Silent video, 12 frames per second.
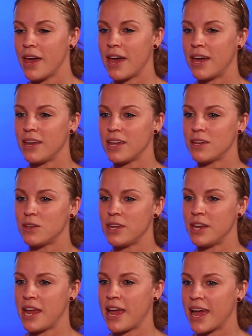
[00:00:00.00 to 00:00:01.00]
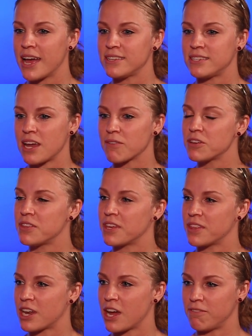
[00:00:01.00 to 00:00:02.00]
And it enhanced
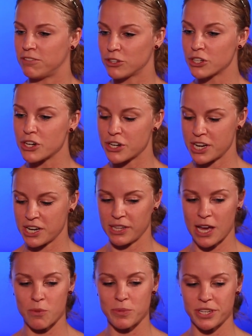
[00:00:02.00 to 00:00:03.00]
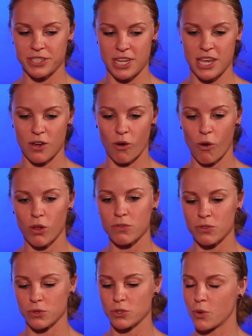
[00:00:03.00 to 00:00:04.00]
everything that I've learned and allowed me to take all
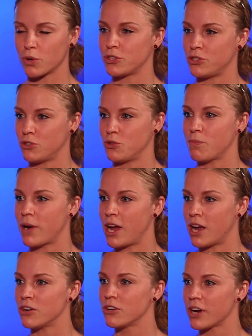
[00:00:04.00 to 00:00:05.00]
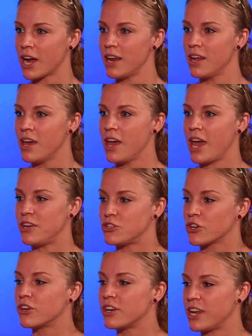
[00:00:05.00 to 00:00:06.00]
of those courses through my undergrad and
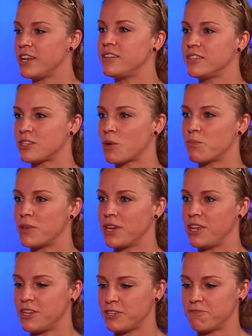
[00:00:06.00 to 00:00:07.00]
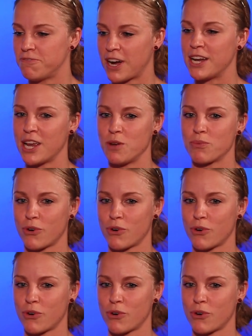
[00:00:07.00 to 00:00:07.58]
turn it into something in this finite